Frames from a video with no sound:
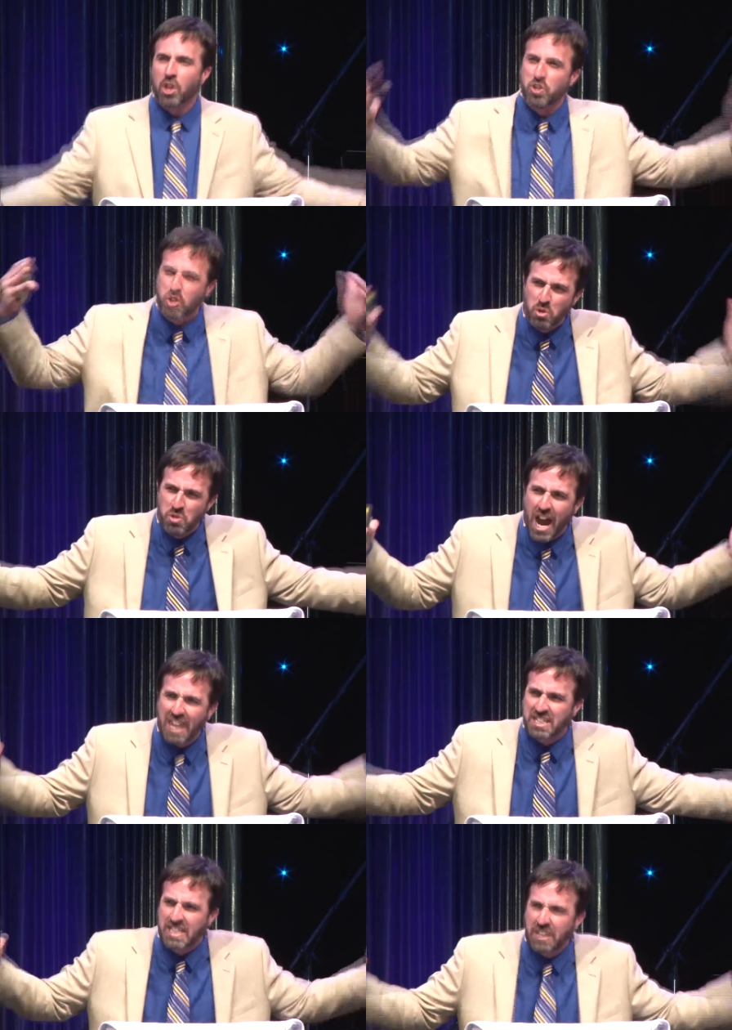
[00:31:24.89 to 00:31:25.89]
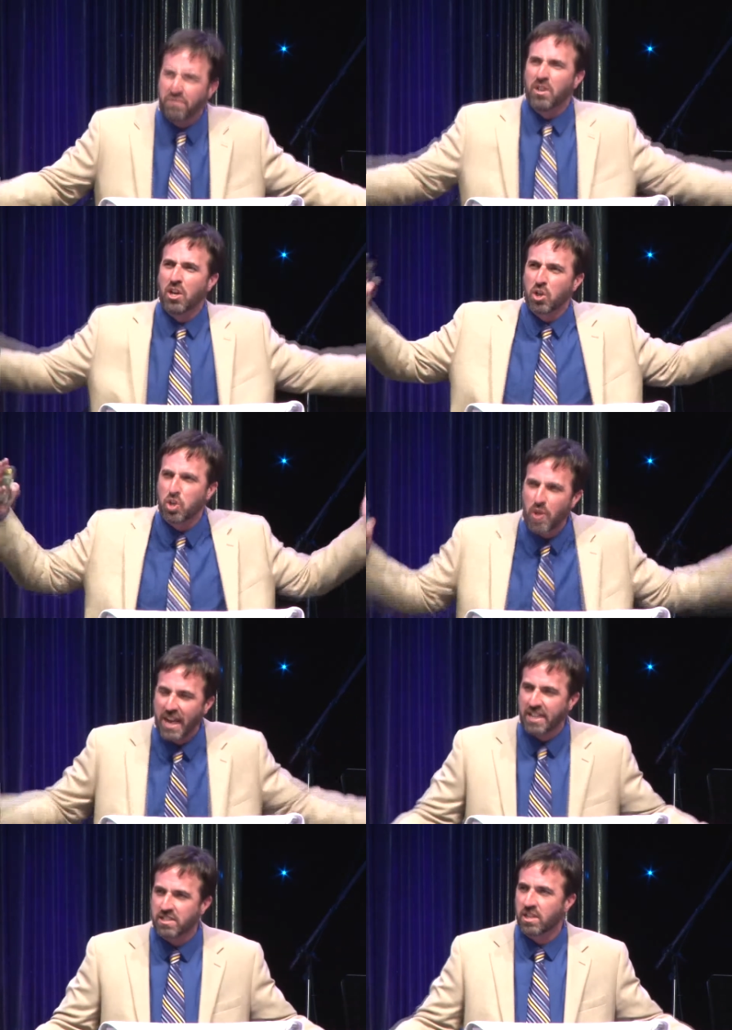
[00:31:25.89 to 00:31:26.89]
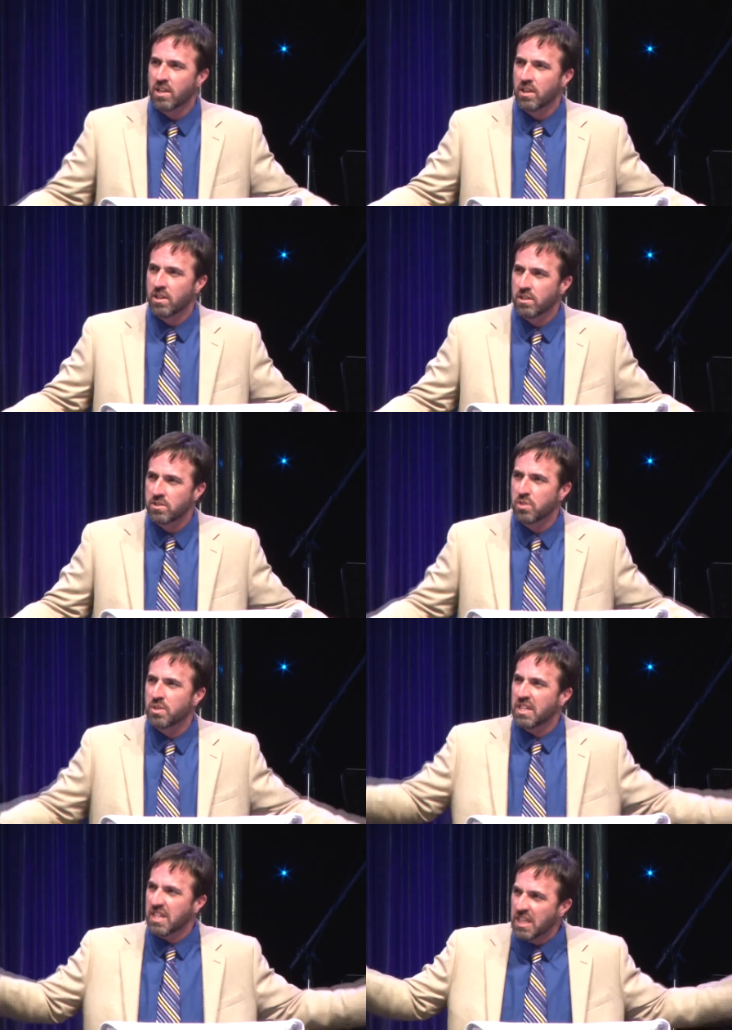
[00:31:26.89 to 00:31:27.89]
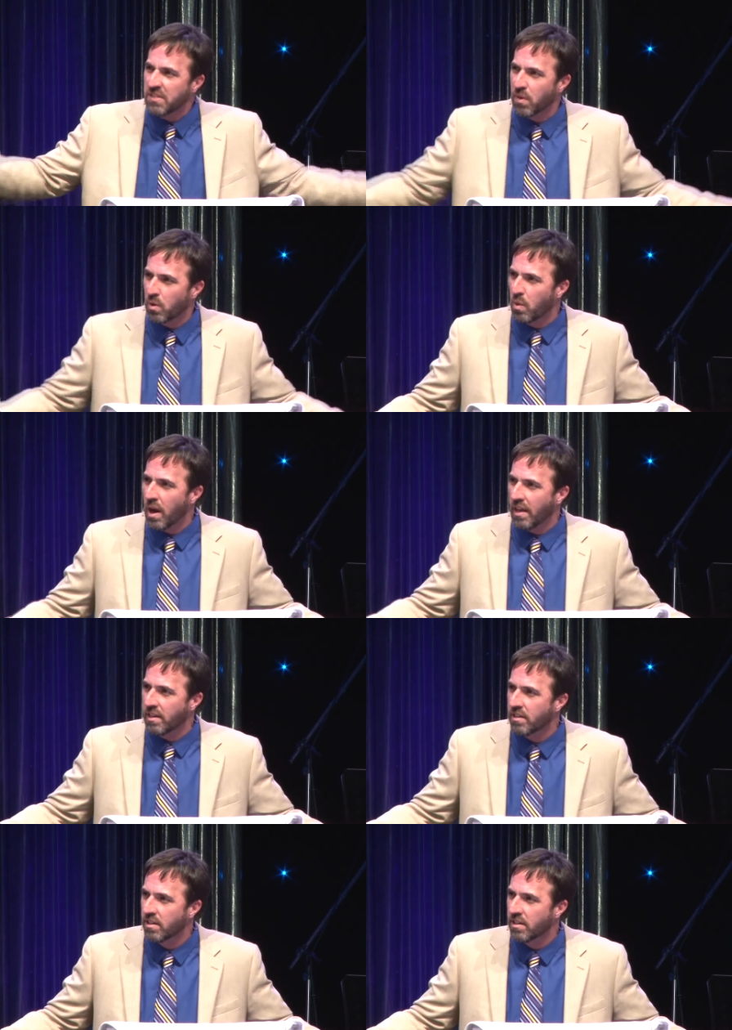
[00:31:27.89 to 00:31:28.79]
Do not give credit to the evil one